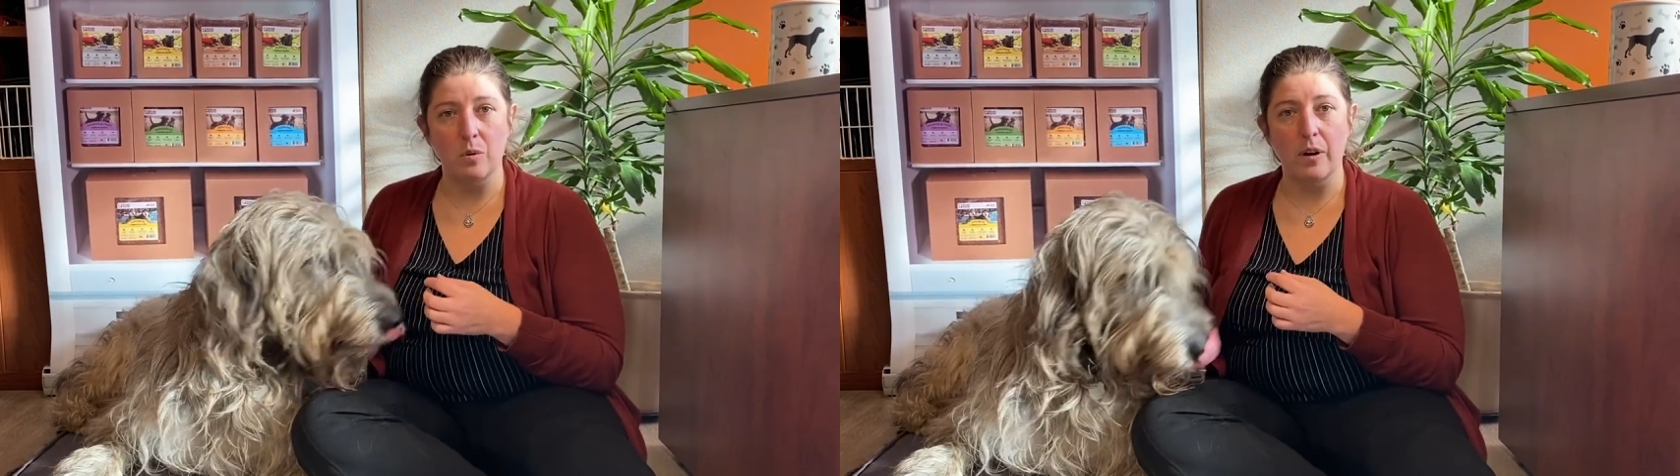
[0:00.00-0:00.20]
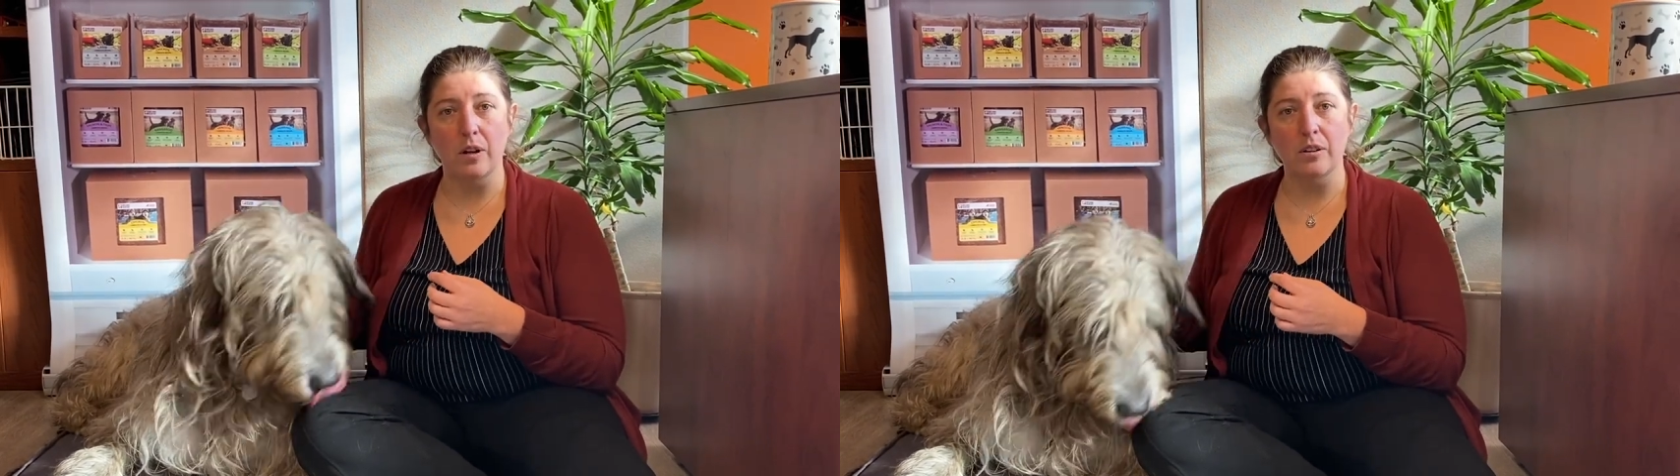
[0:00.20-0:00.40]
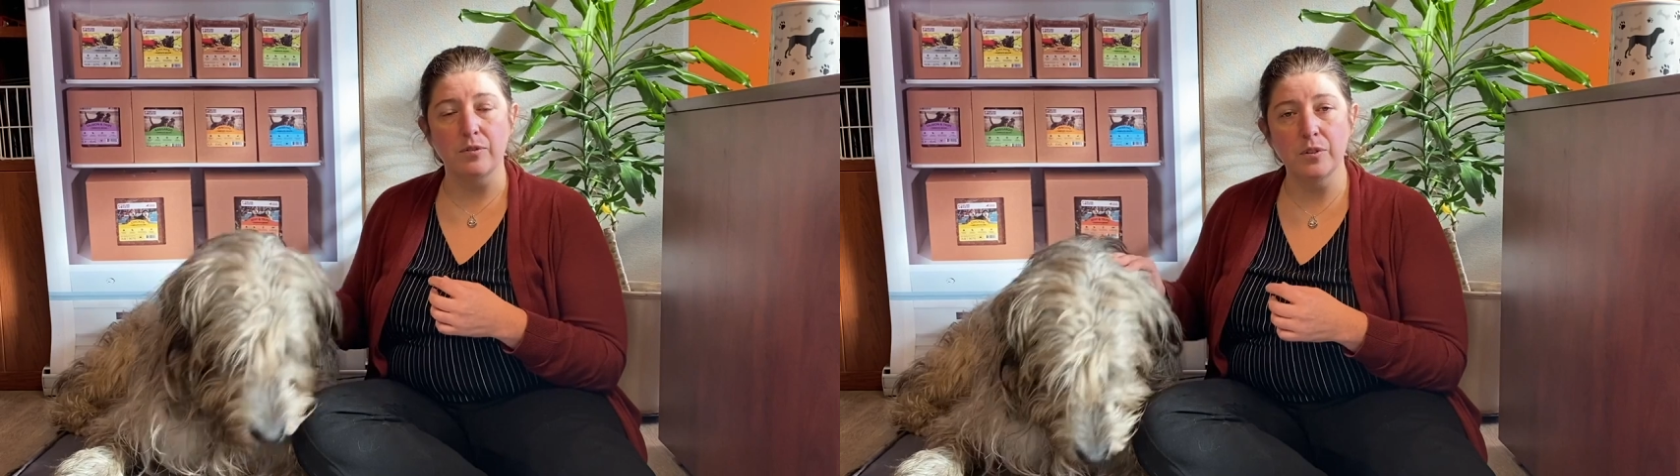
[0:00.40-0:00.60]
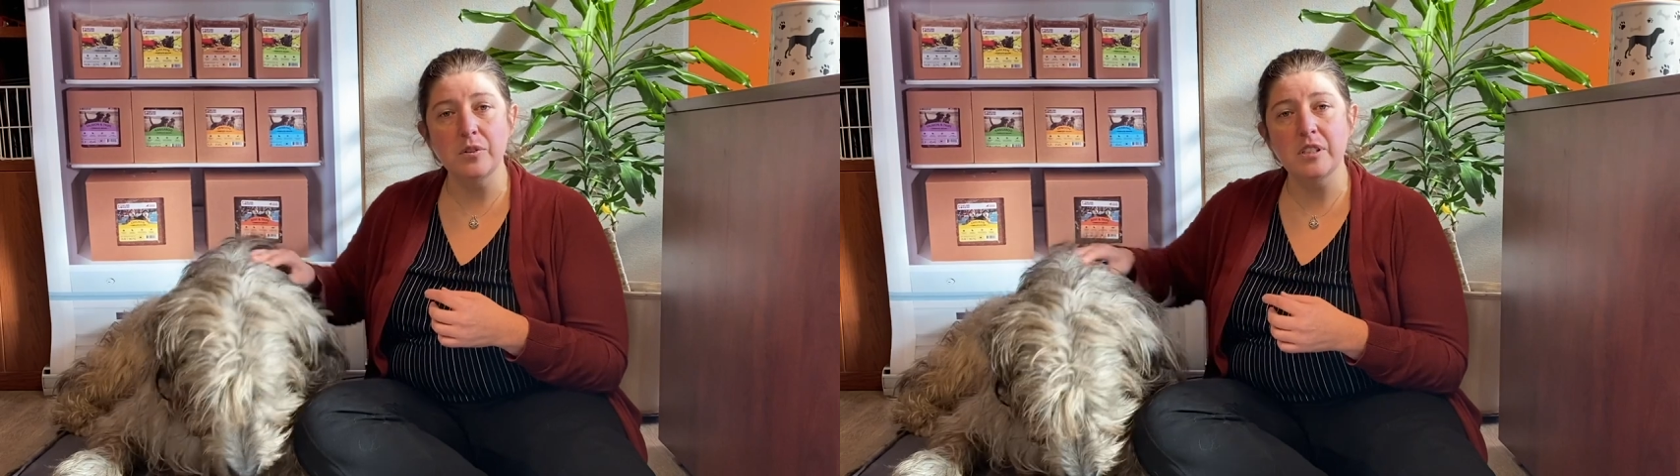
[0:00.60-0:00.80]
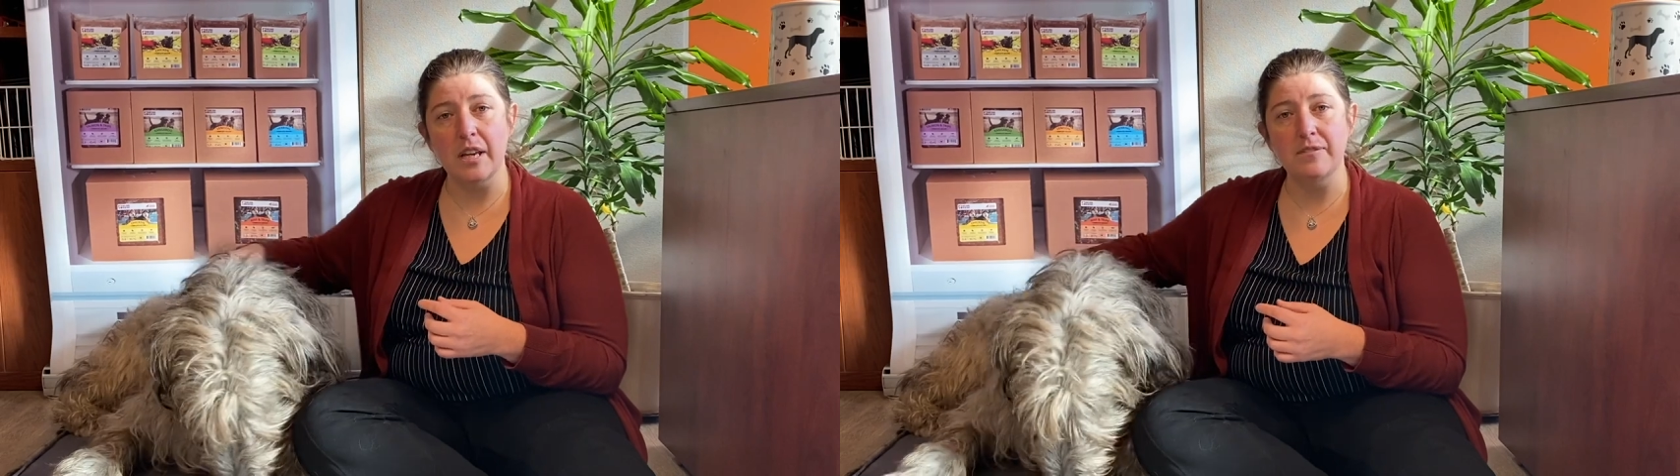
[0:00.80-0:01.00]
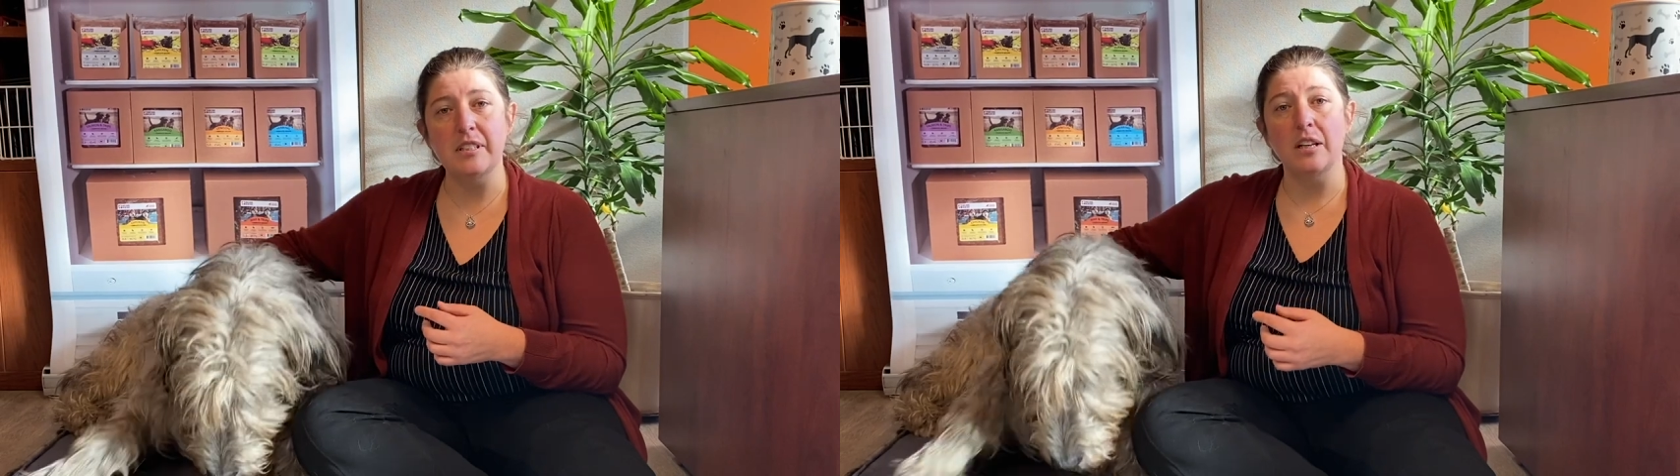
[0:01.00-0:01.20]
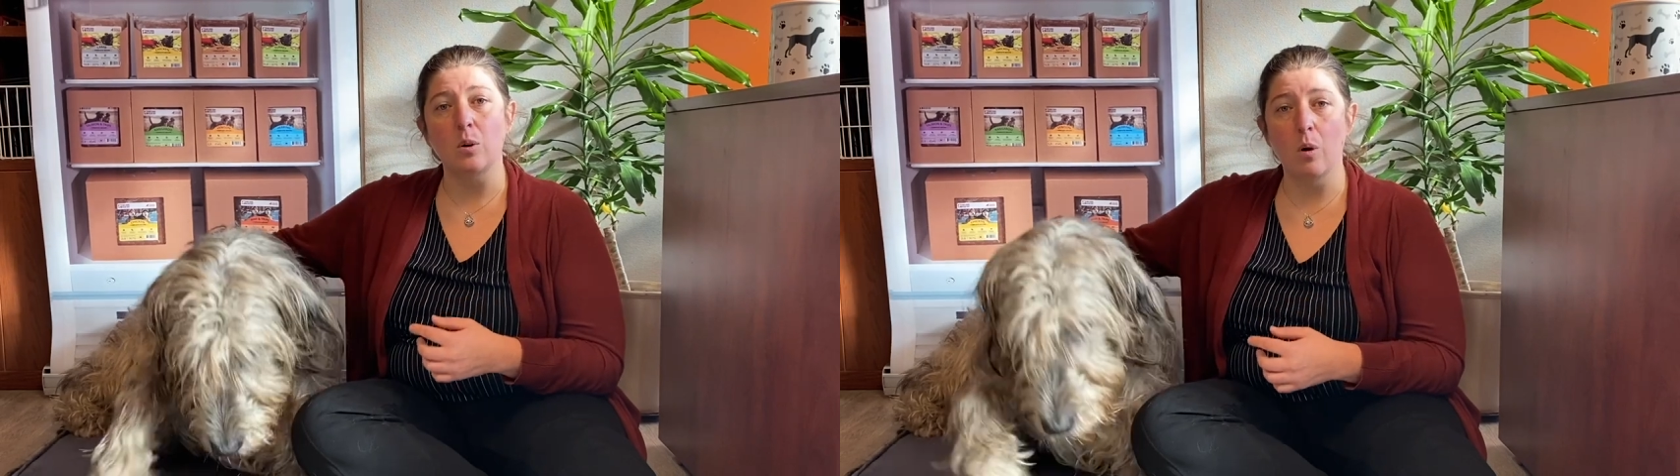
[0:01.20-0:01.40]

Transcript: around the food safety and